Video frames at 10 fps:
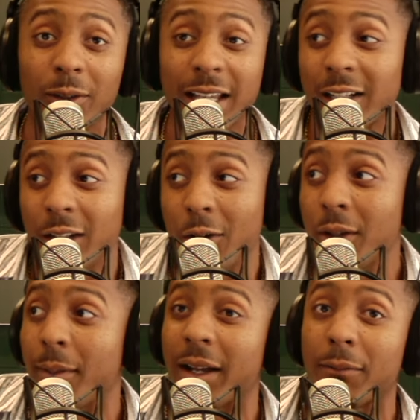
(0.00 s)
let alone
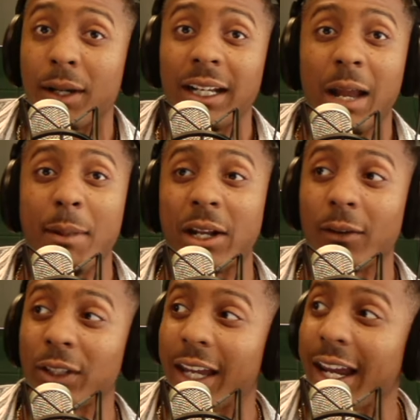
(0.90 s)
the amount of money they made
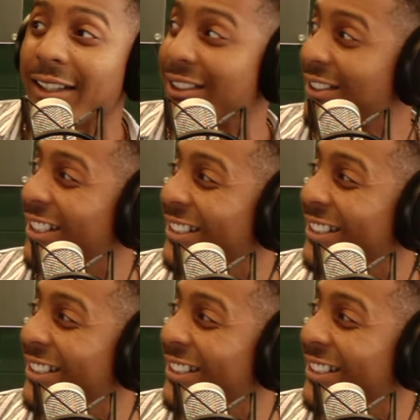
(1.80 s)
off the gates.